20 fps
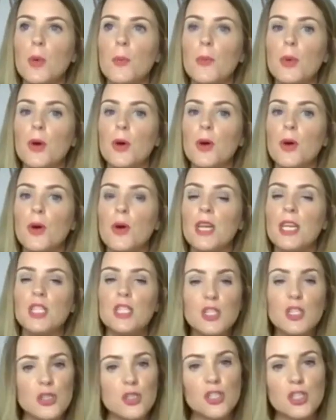but
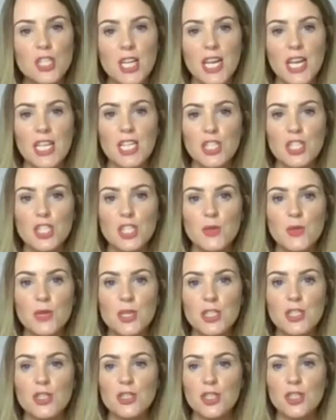it does change you,
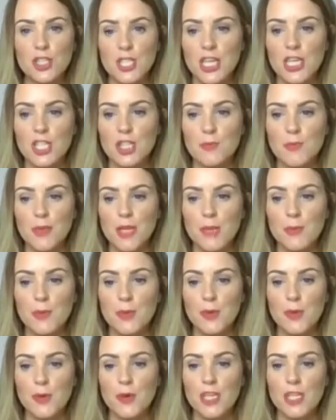it does change
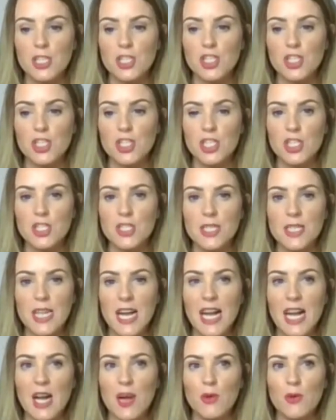people, and it changes
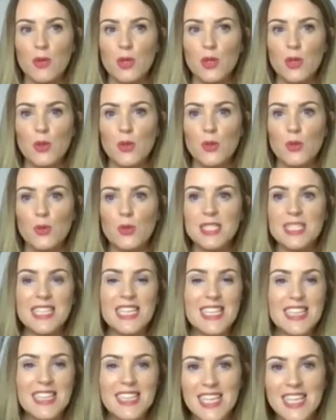how you
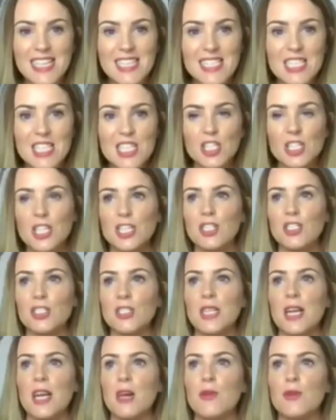see things, and it
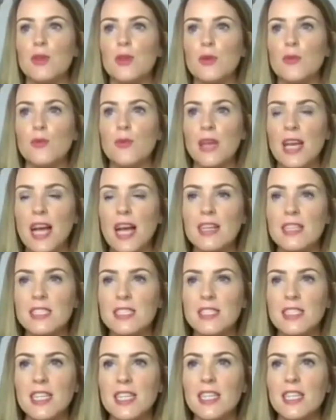changes how you react
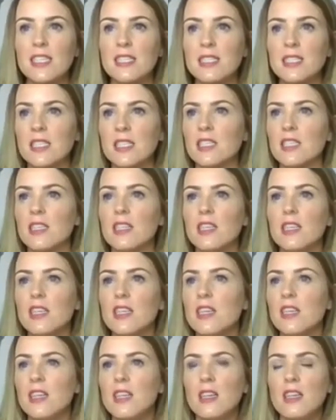to things. And
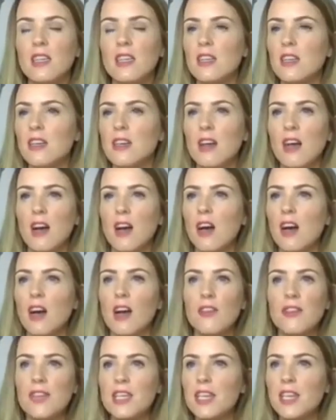
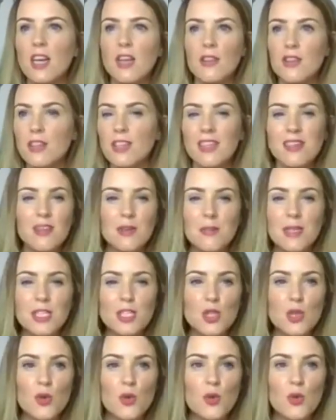I mean,
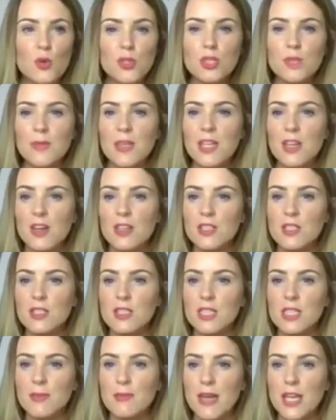talk to me, guys.
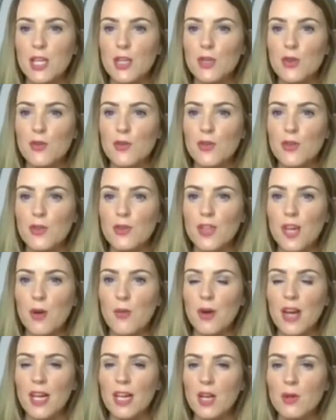Does it make you feel that
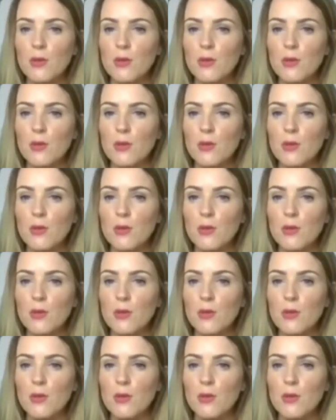way? I